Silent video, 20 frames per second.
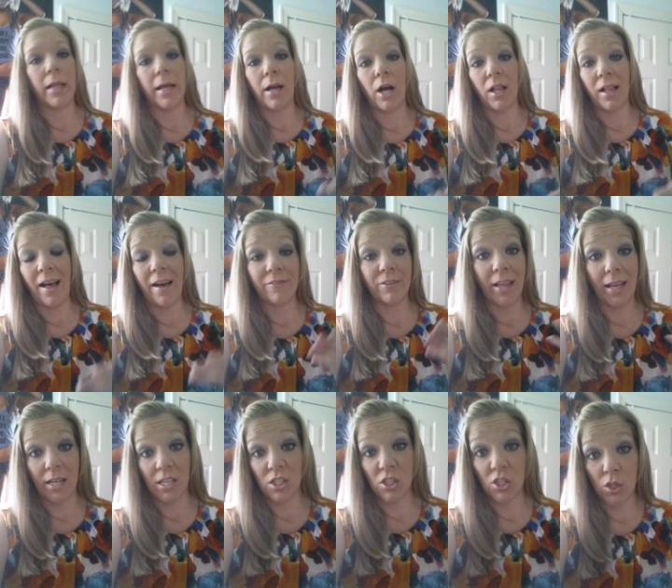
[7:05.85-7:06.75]
like, I'll have,
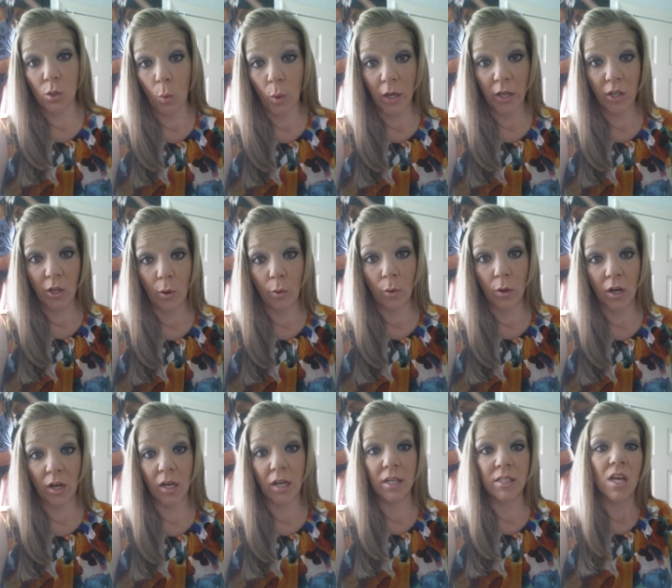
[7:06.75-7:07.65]
like, a soy
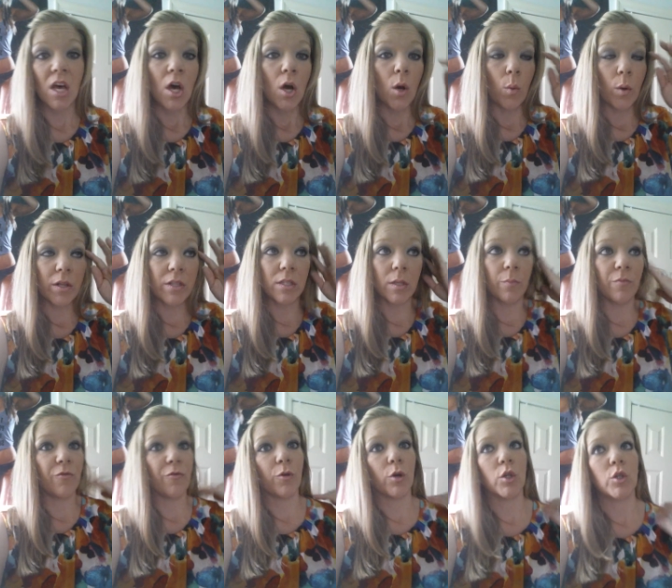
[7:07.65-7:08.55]
yogurt with some
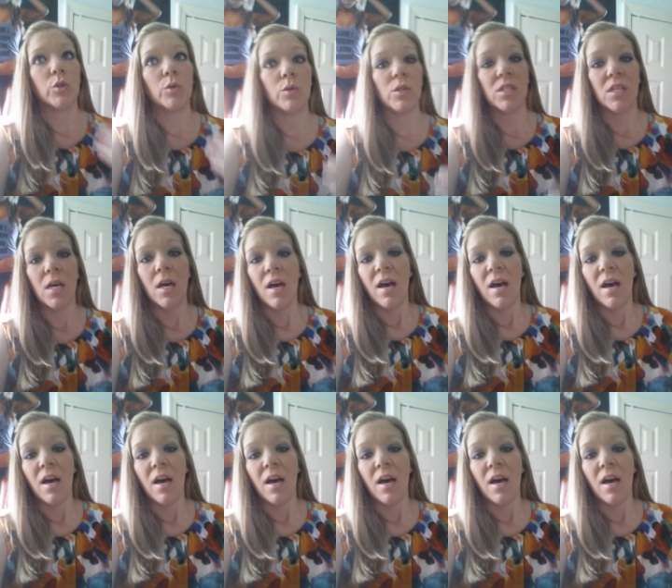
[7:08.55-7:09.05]
fruit.